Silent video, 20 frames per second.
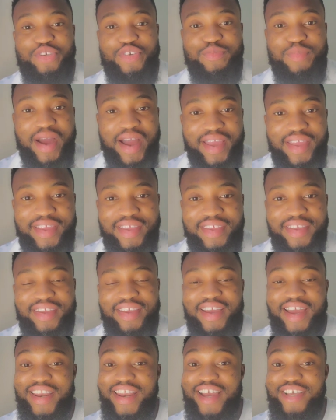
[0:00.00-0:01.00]
Why didn't Mary
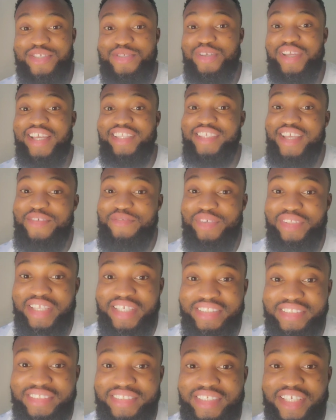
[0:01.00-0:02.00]
call her family
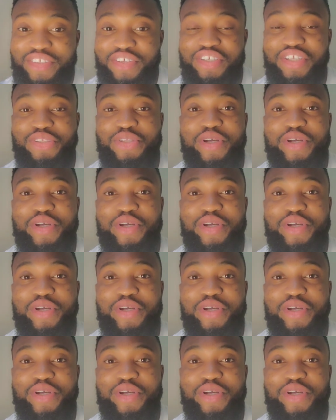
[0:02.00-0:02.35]
members?